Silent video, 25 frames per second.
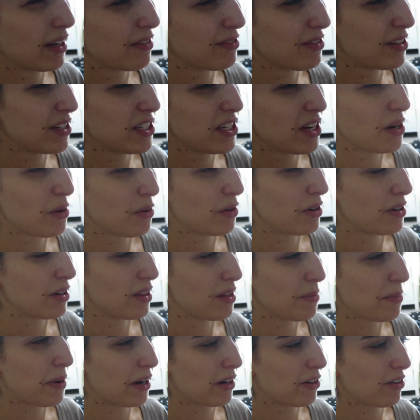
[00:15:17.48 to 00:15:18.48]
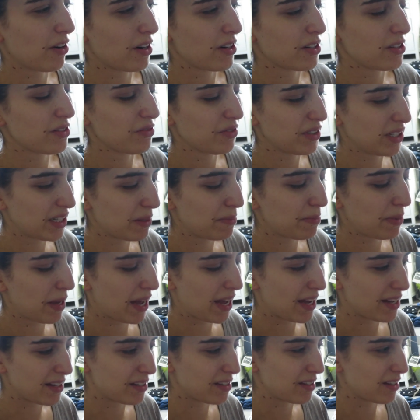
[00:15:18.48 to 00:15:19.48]
like a video on in the background, it's really
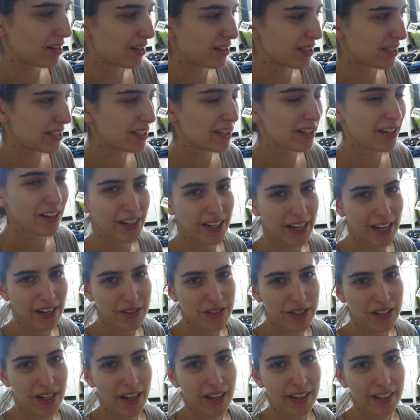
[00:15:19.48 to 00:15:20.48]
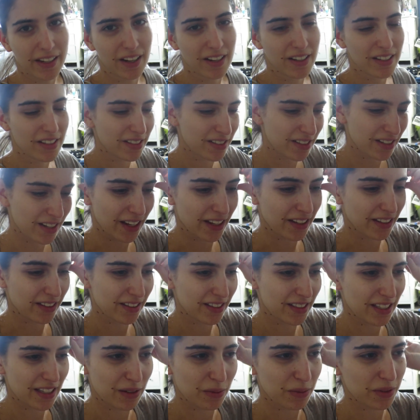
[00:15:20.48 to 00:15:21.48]
bad. I need to learn how to like um, like
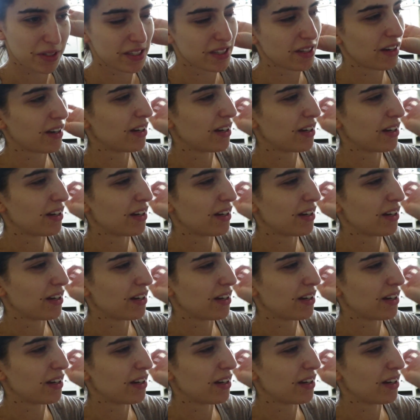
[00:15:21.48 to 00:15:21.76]
deal with